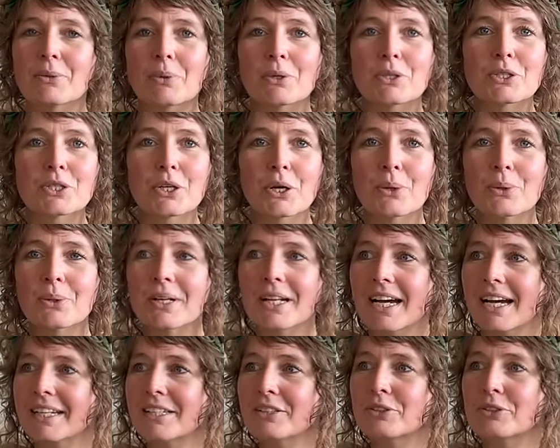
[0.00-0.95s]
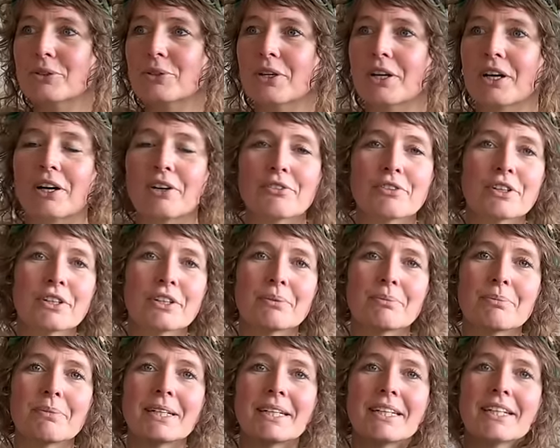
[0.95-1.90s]
was so nice to cover
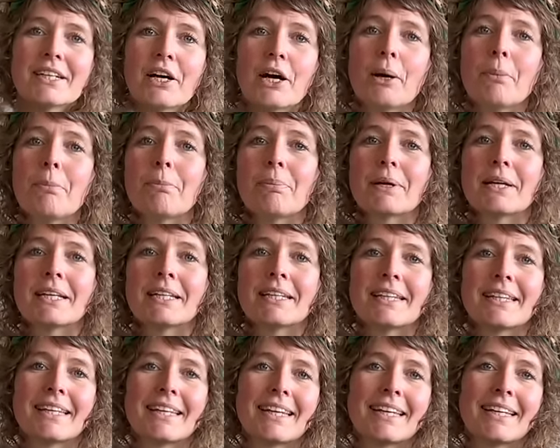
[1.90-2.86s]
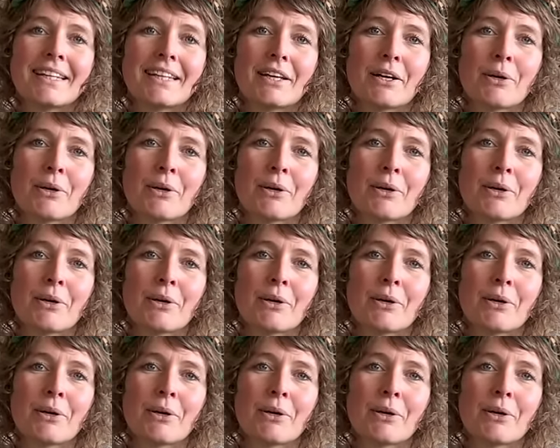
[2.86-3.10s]
me up in